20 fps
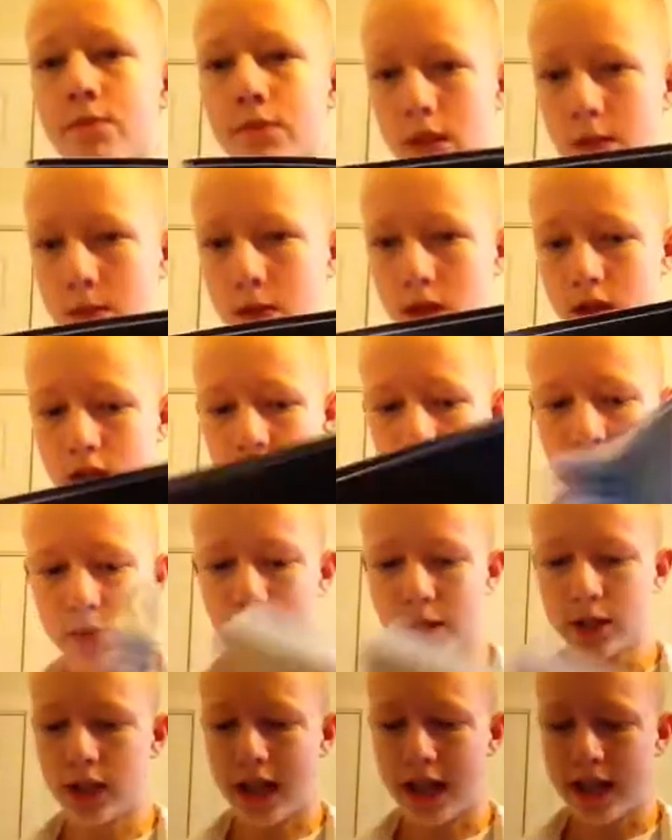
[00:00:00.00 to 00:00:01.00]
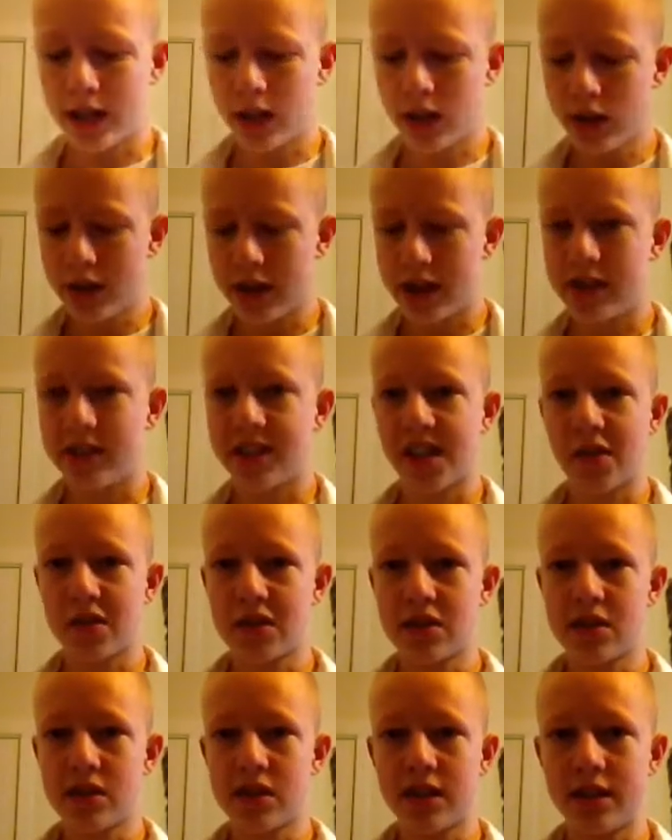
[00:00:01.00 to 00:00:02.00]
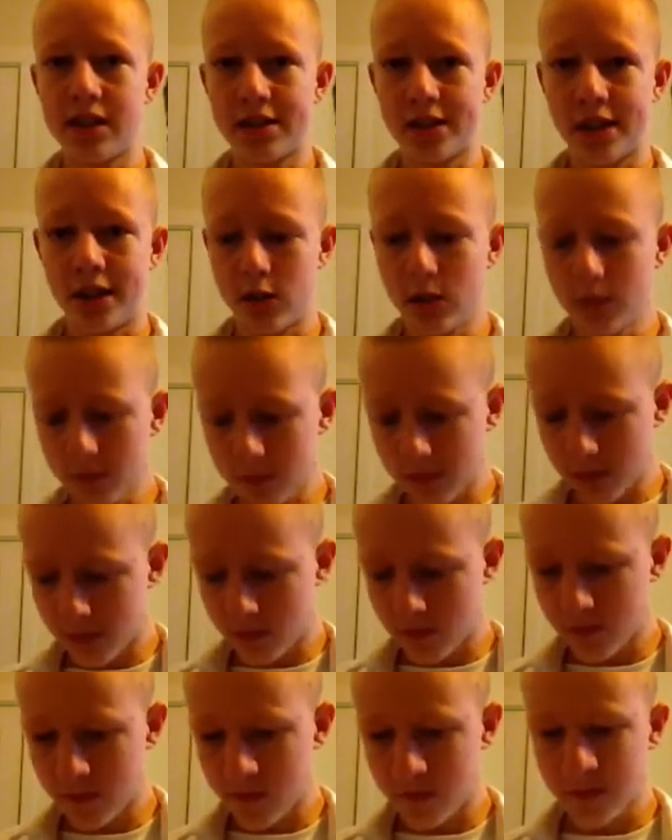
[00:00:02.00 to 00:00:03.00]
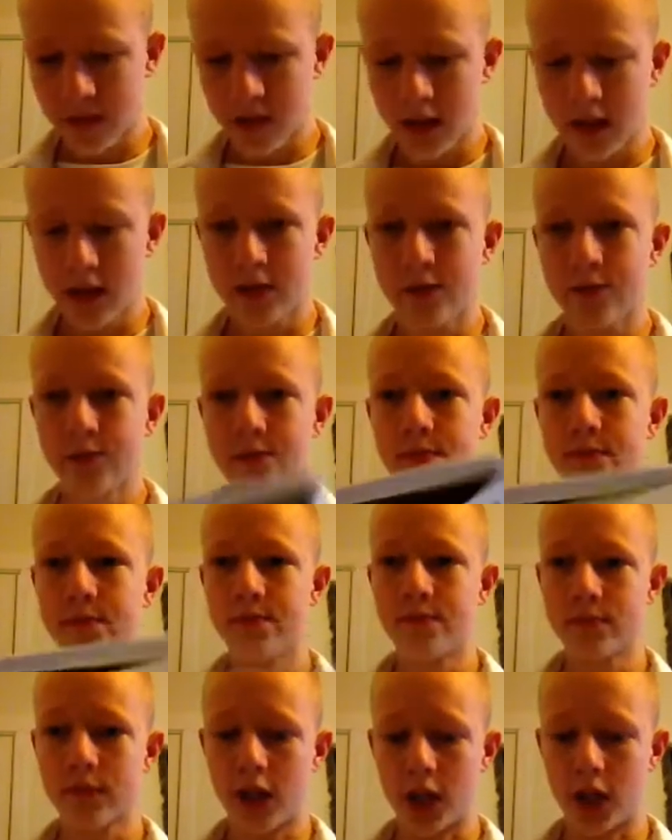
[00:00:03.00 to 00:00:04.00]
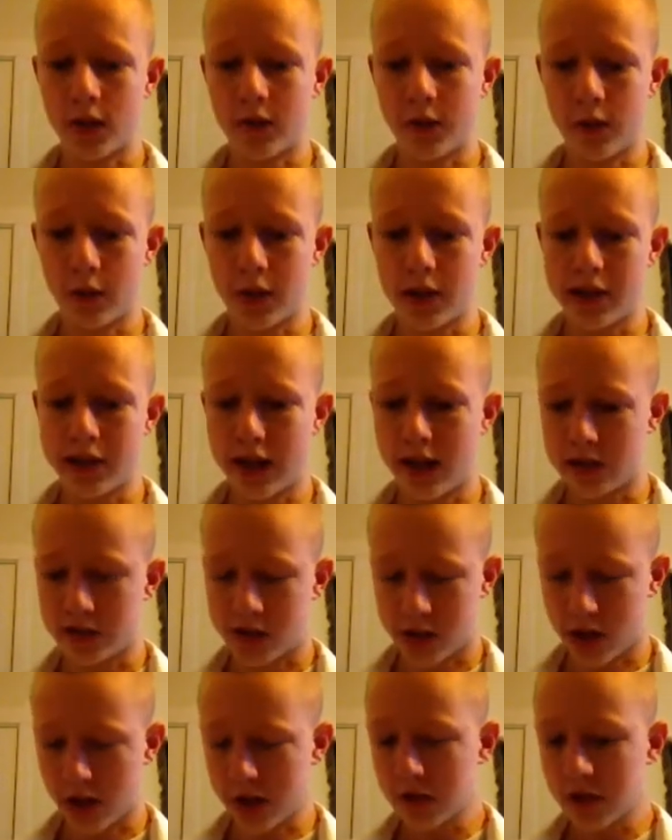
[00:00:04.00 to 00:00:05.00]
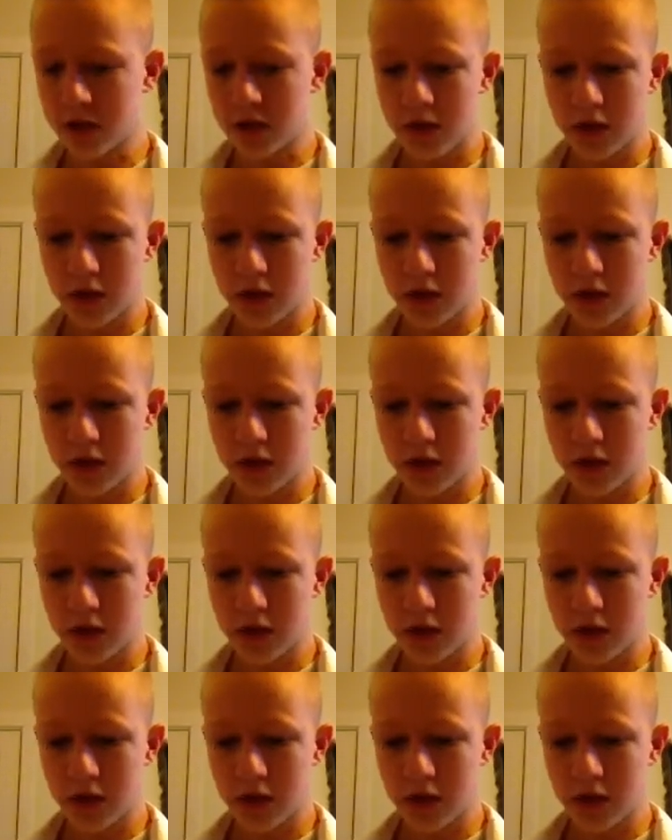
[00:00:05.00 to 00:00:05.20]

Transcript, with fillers: The book the book title is Secrets in the Tunnel. Got all the written down stuff.